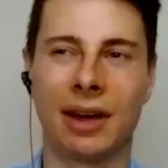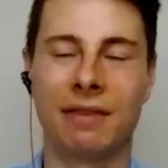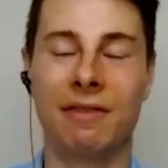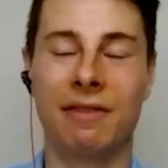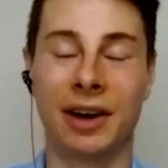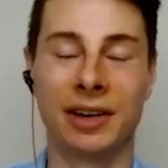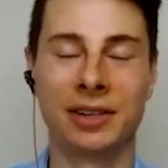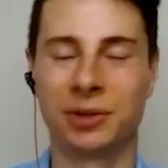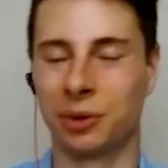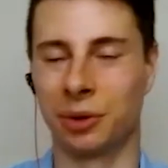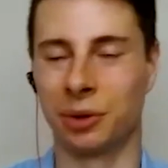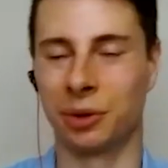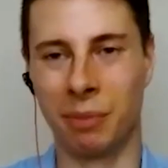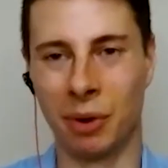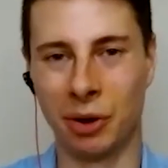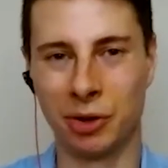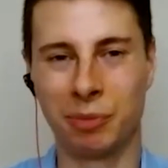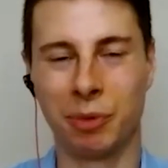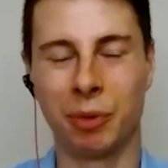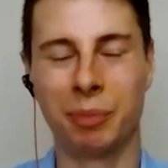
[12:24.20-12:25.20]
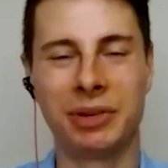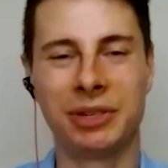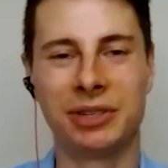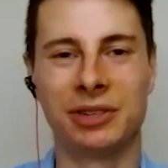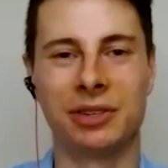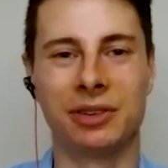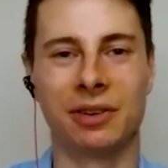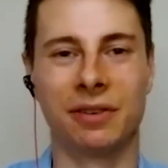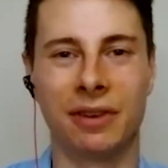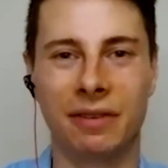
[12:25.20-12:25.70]
advice or multiple pieces
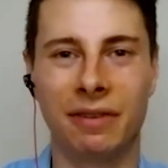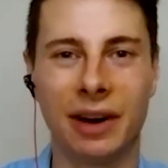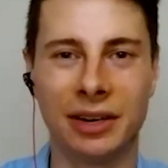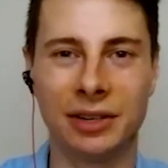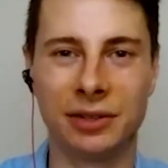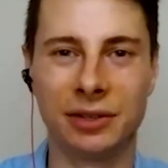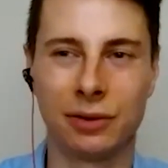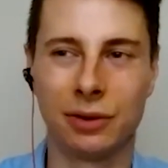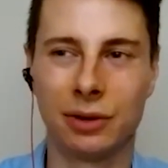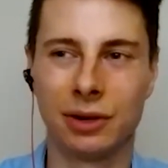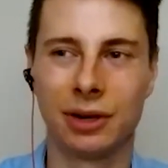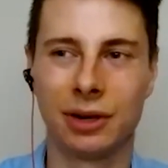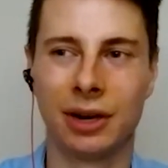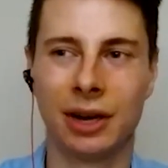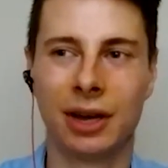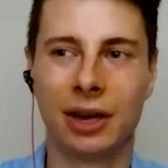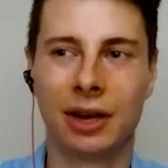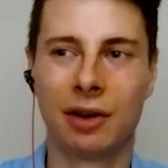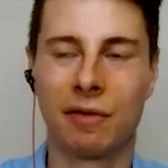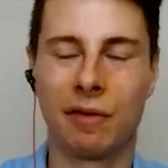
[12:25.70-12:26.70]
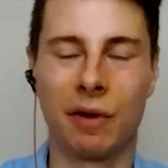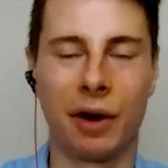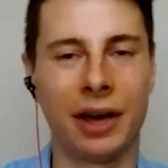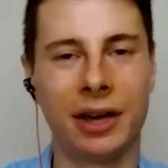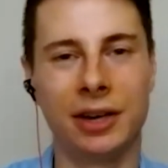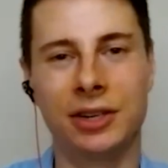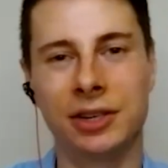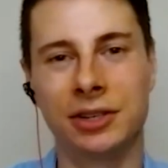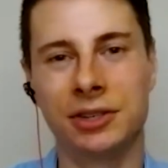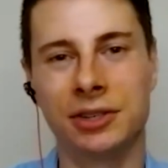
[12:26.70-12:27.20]
of advice for
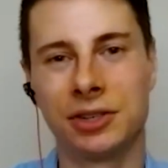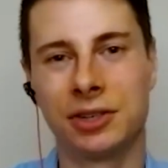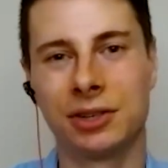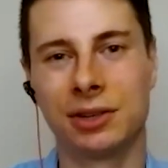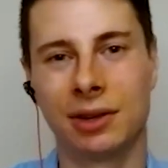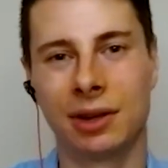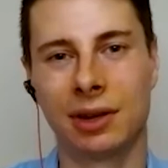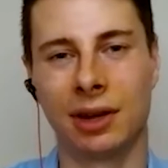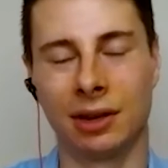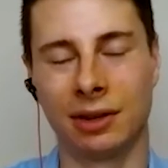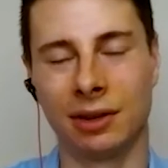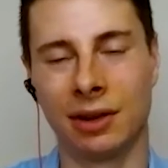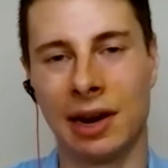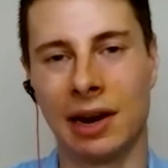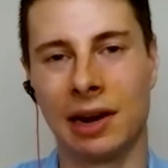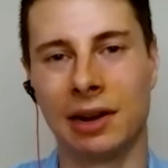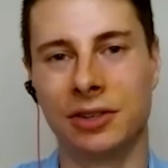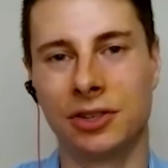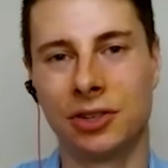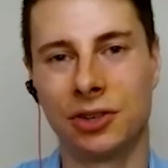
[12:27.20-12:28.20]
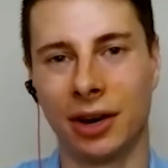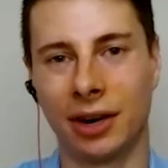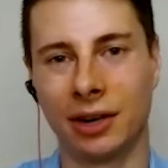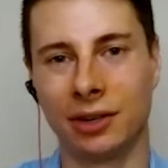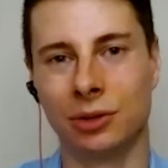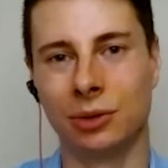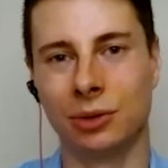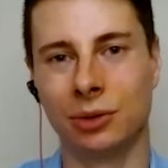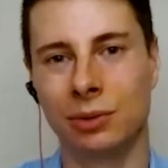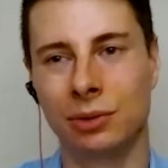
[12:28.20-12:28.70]
agents in the Netherlands trying
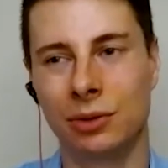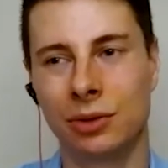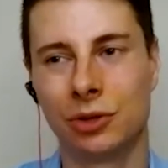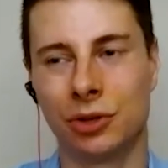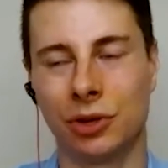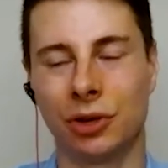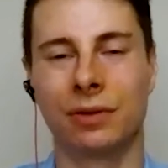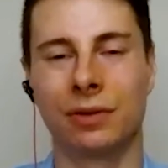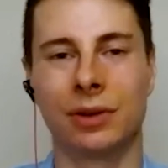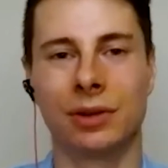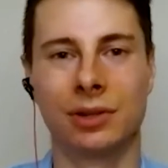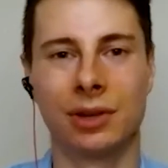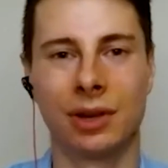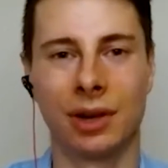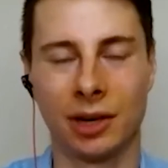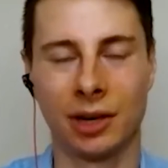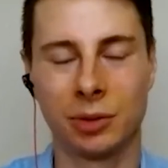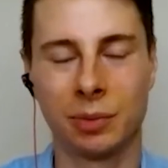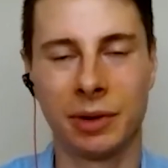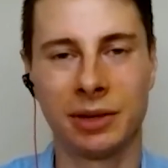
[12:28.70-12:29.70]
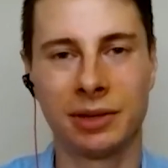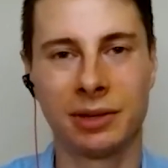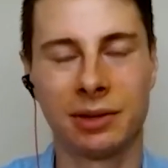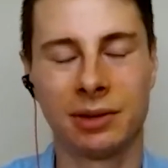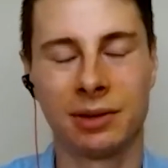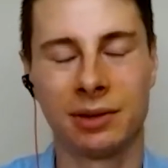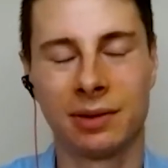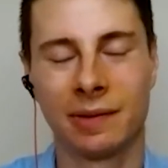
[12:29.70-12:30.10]
to service expats?